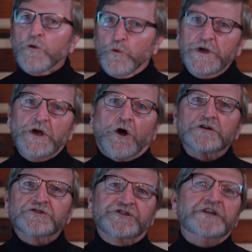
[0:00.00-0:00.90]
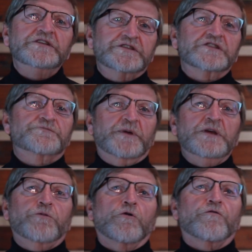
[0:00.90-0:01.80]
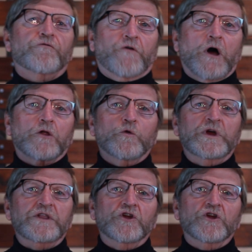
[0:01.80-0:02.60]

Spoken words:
We are Jesus people following